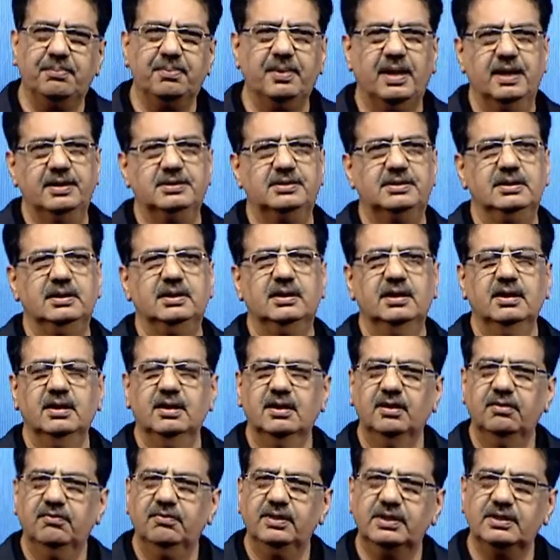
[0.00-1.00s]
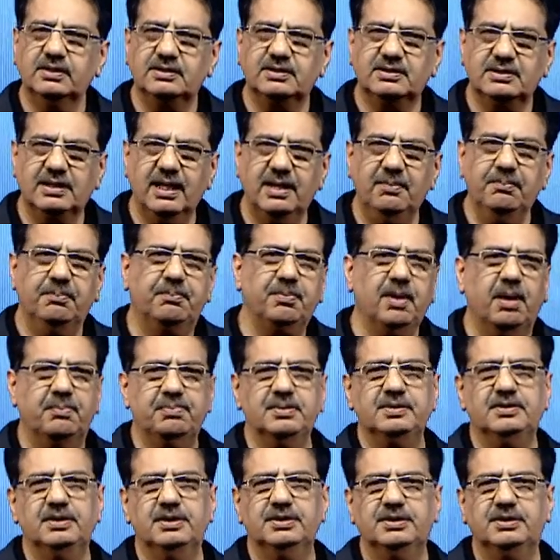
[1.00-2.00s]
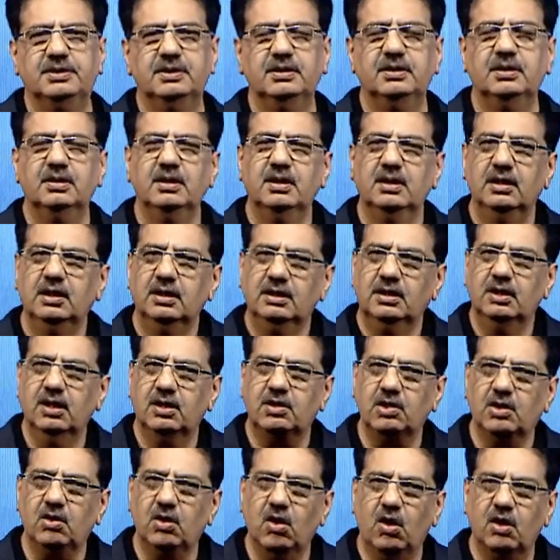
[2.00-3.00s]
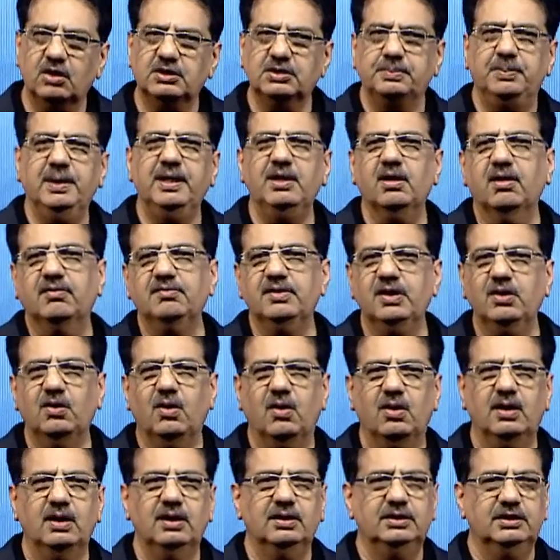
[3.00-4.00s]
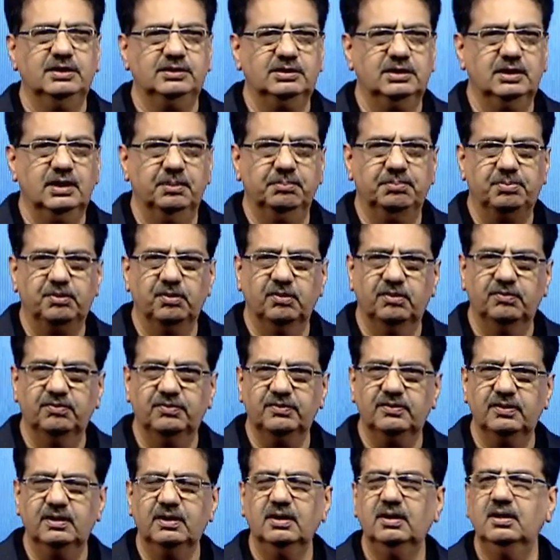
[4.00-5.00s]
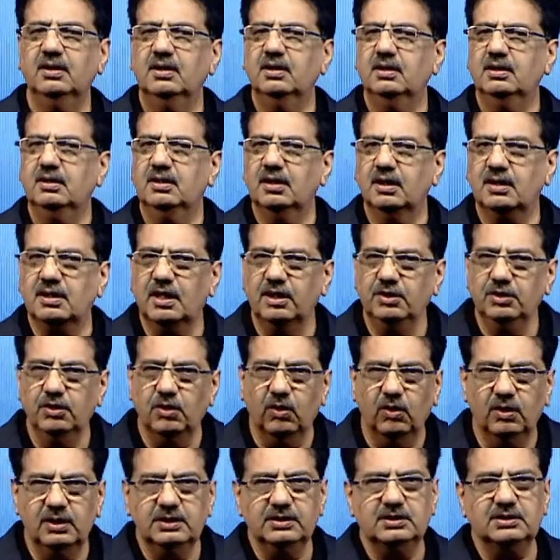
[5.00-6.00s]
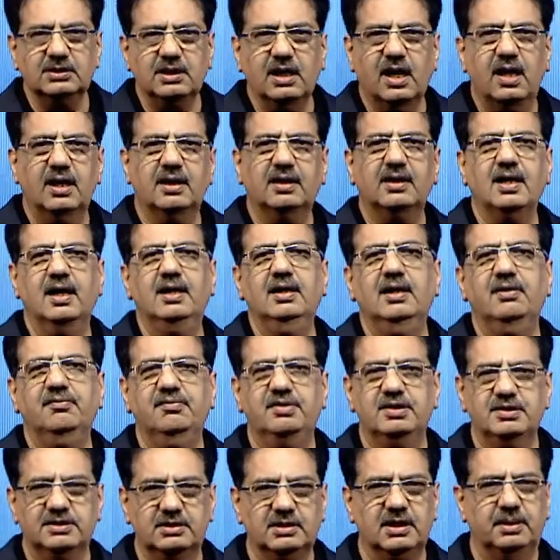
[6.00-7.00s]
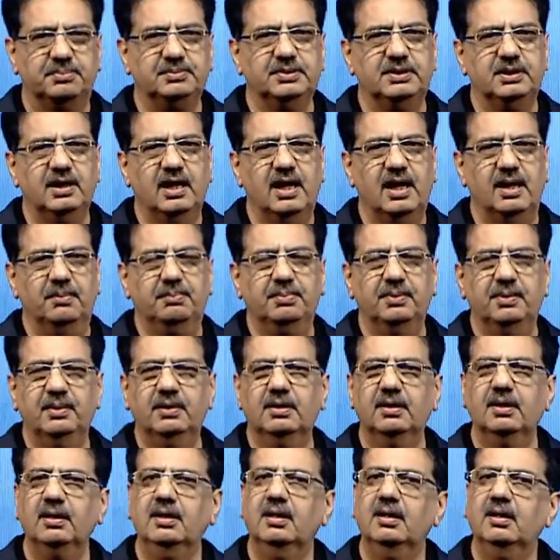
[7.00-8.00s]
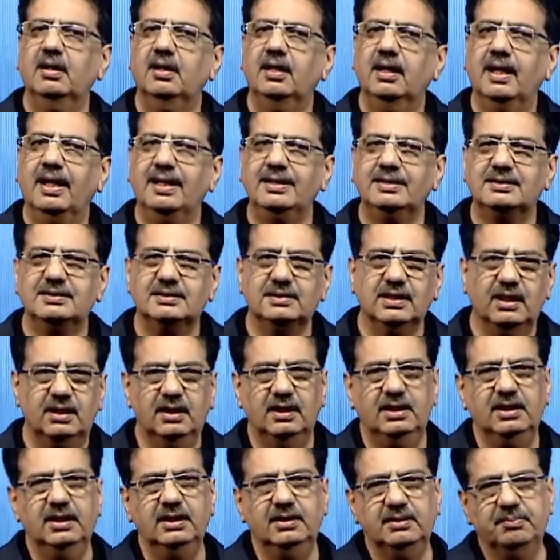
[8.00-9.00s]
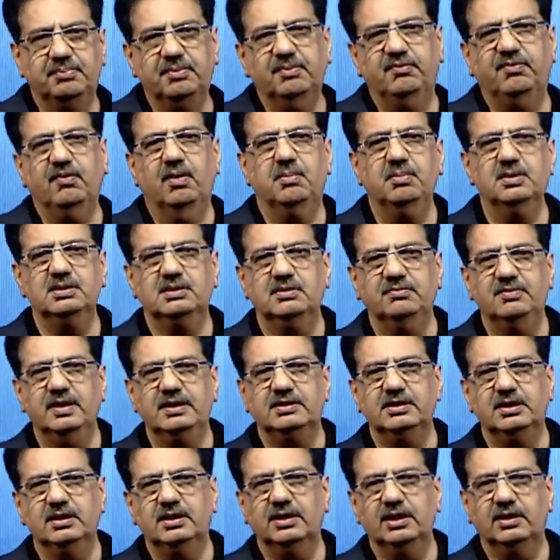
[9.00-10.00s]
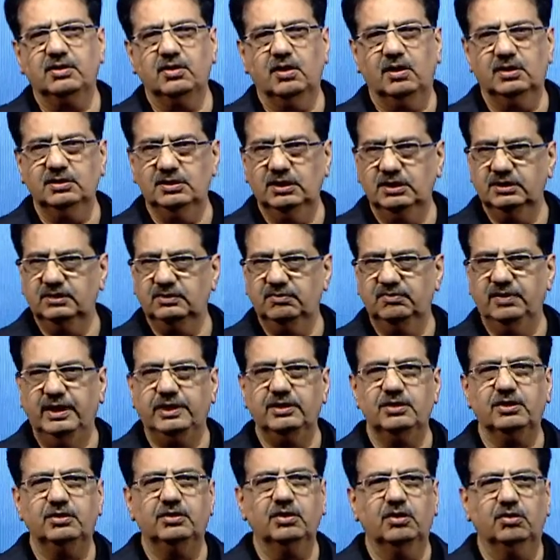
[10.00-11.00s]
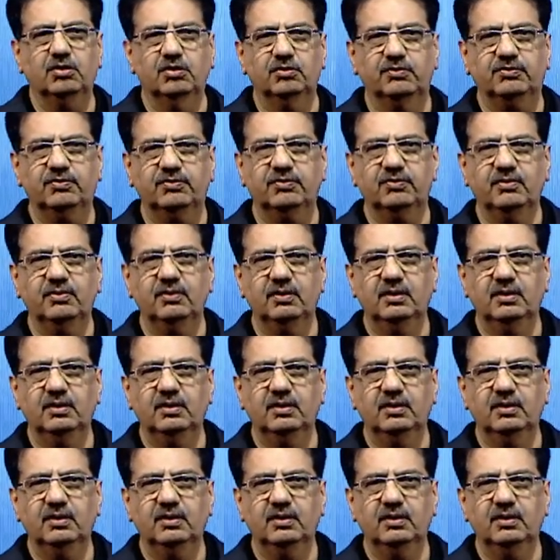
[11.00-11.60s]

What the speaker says: pricing, with the same proposition, the clock speed of the organization improved, the condolence card kind of disruption happened, and suddenly the performance of HCL Technologies went through the roof.